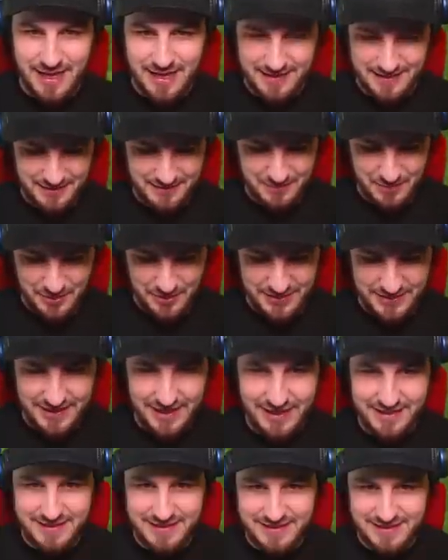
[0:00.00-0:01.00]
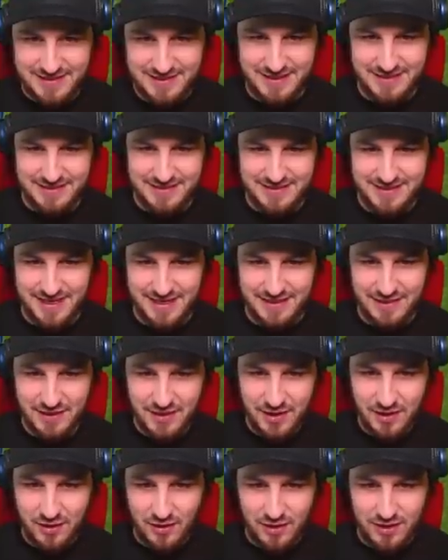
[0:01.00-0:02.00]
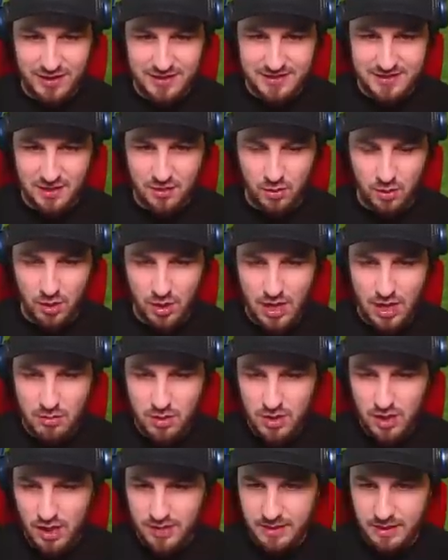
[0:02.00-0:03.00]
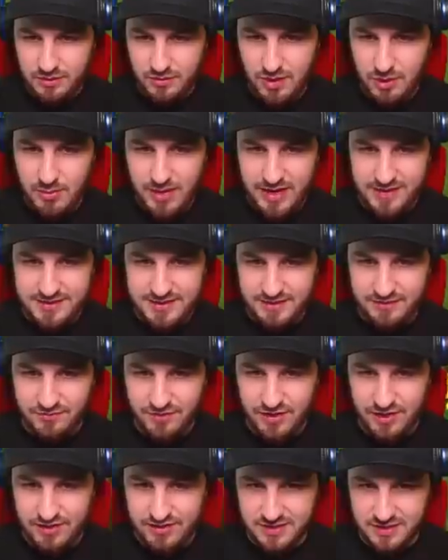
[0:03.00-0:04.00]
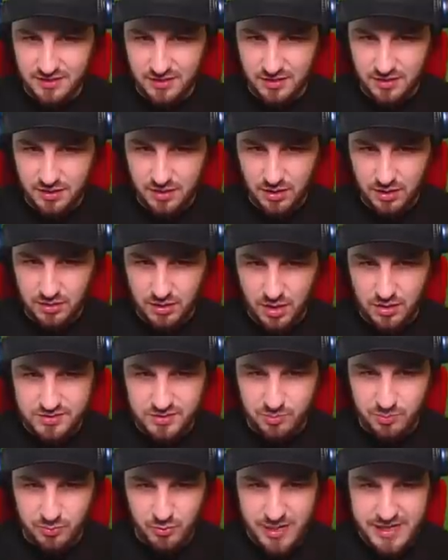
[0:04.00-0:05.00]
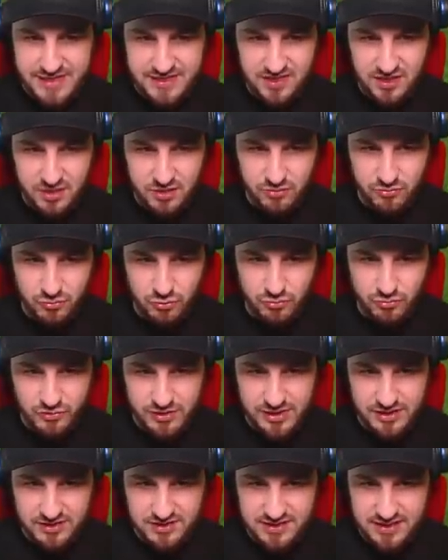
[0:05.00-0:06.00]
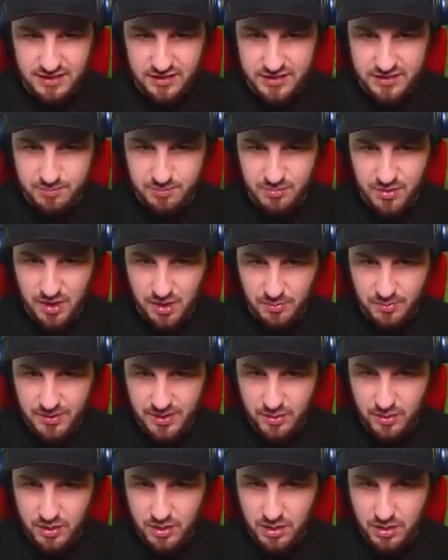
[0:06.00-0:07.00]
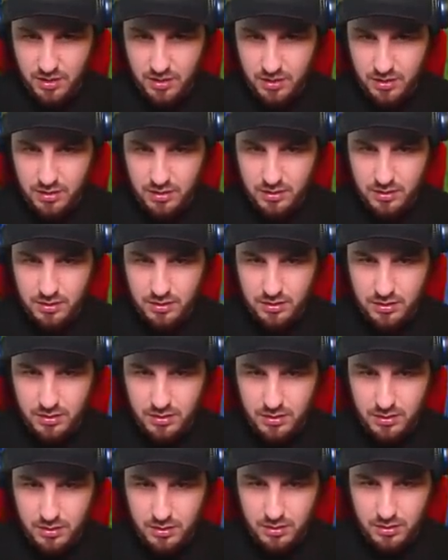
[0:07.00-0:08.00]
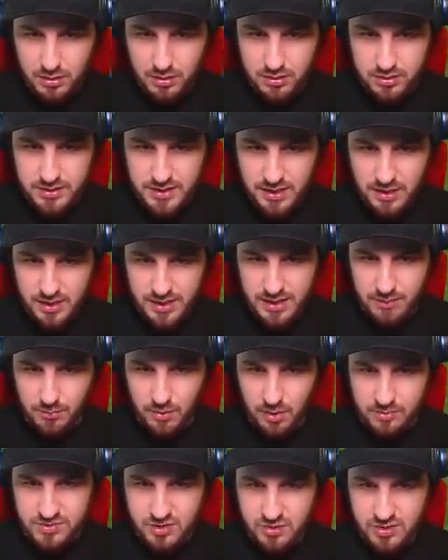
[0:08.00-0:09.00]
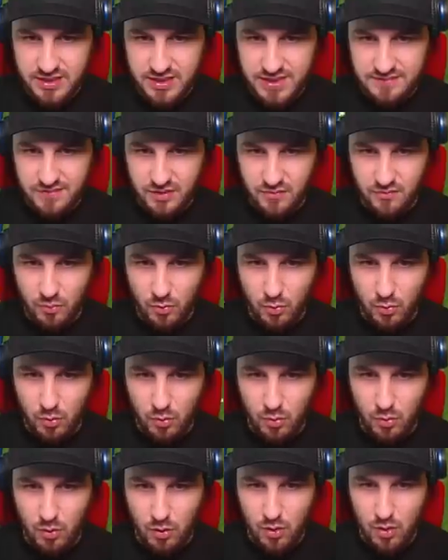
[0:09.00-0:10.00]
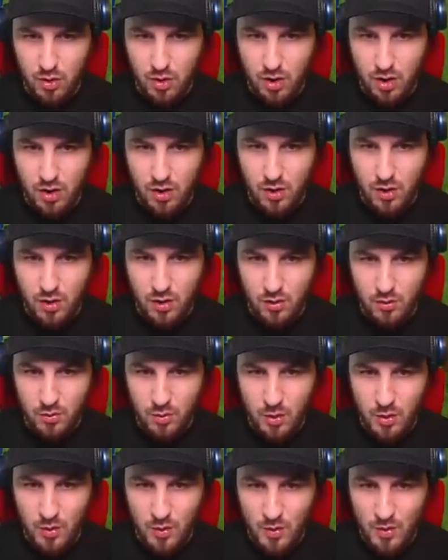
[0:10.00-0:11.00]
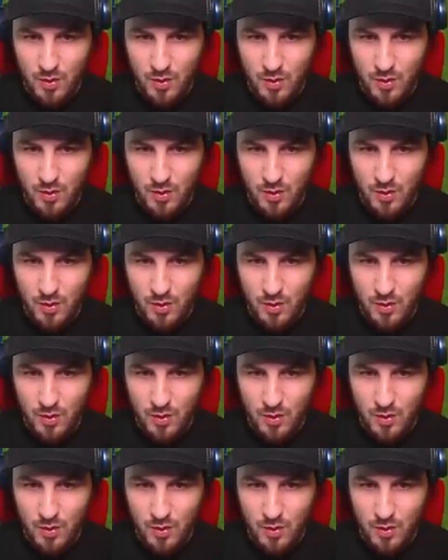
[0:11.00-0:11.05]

getting in mine again. This is insane. All right, let's go. Whoa! I got the right way. I didn't even realize. Oh, the brakes on it run real because they like. It's probably better to do it in F5. Not gonna lie. Yeah, I am. I'm doing it in F5. Whoa!